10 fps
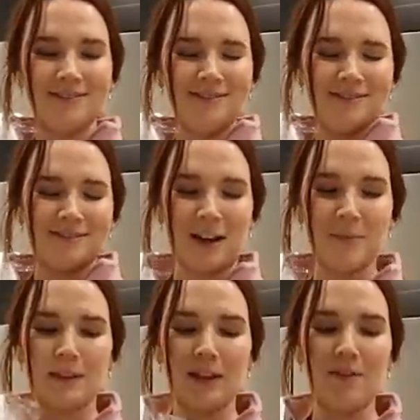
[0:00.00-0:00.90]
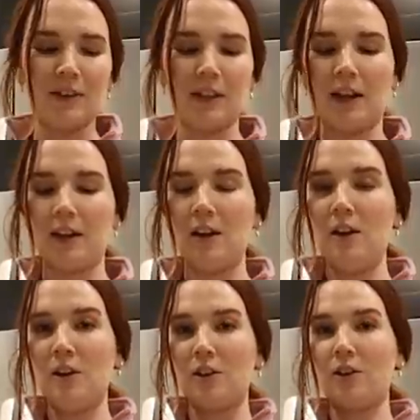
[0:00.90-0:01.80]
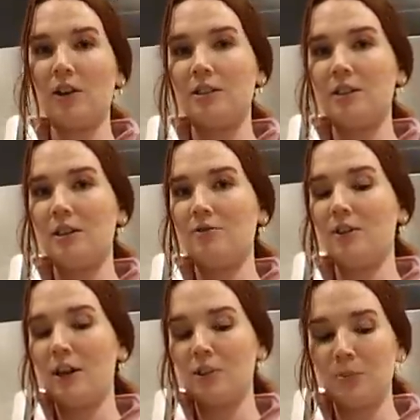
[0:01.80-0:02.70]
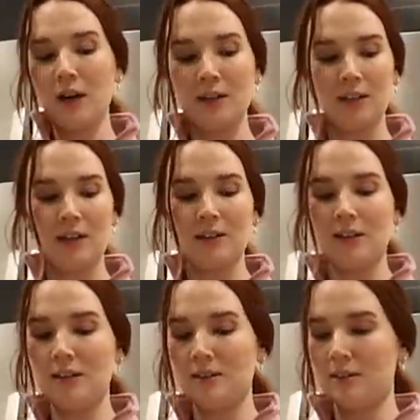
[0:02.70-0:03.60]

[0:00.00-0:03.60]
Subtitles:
I've been loving like crusty fresh bread lately,